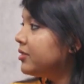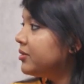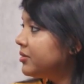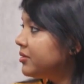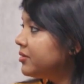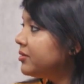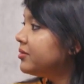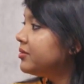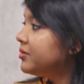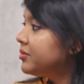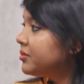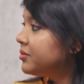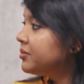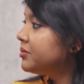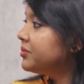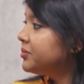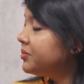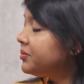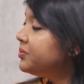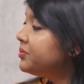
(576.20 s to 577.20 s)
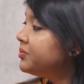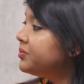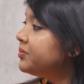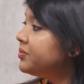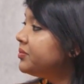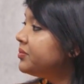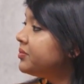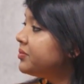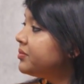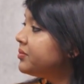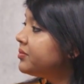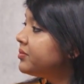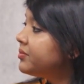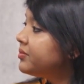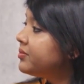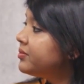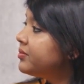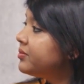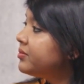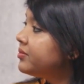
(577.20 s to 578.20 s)

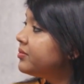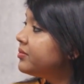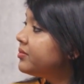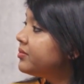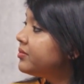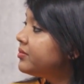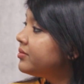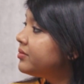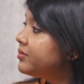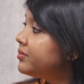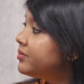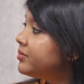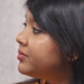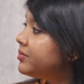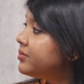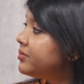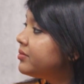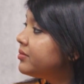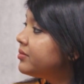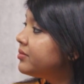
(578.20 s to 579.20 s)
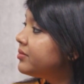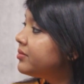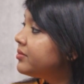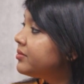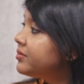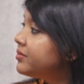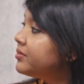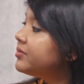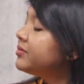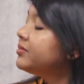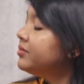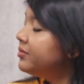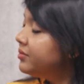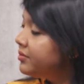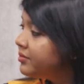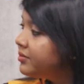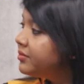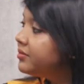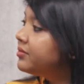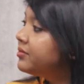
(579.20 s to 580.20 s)

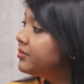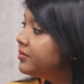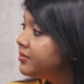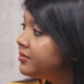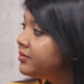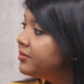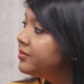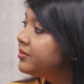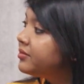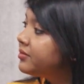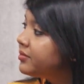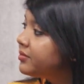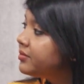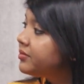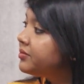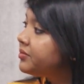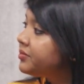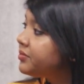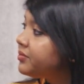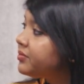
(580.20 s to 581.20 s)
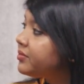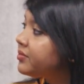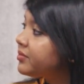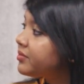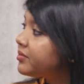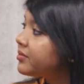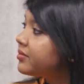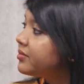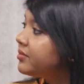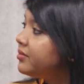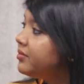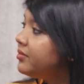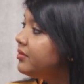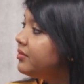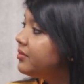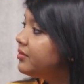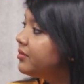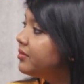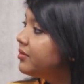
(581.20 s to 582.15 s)
The person shown says nothing.